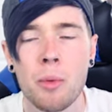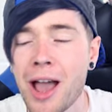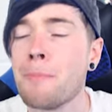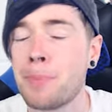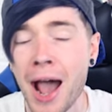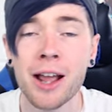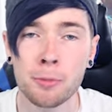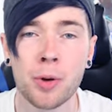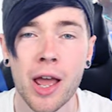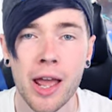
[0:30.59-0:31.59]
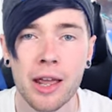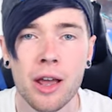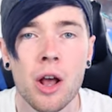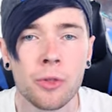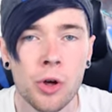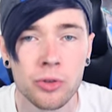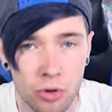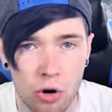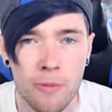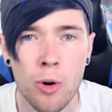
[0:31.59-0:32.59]
we are back playing the
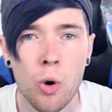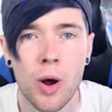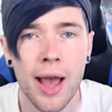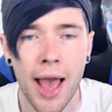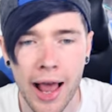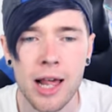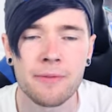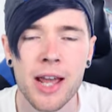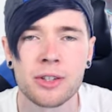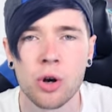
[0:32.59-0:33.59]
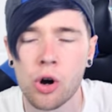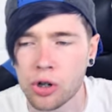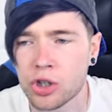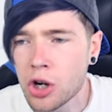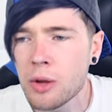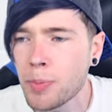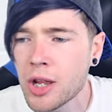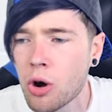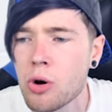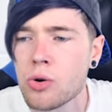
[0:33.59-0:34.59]
normal elevator or should it
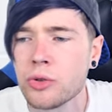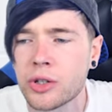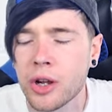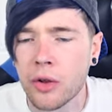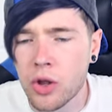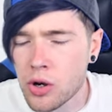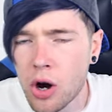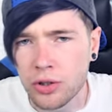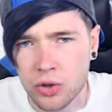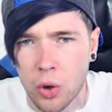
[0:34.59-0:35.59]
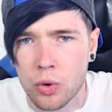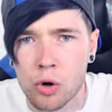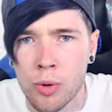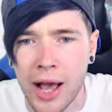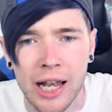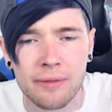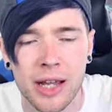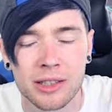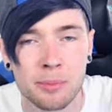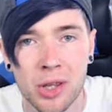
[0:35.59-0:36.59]
be called the not so normal
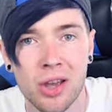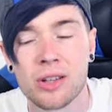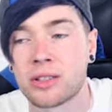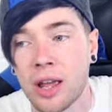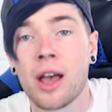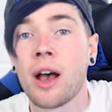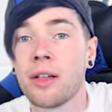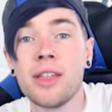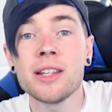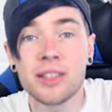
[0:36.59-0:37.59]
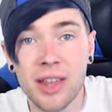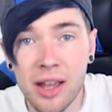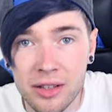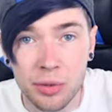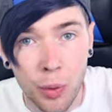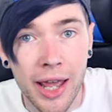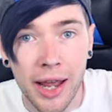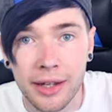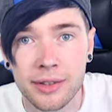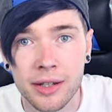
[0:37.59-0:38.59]
elevator because this thing's
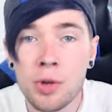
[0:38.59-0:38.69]
weird.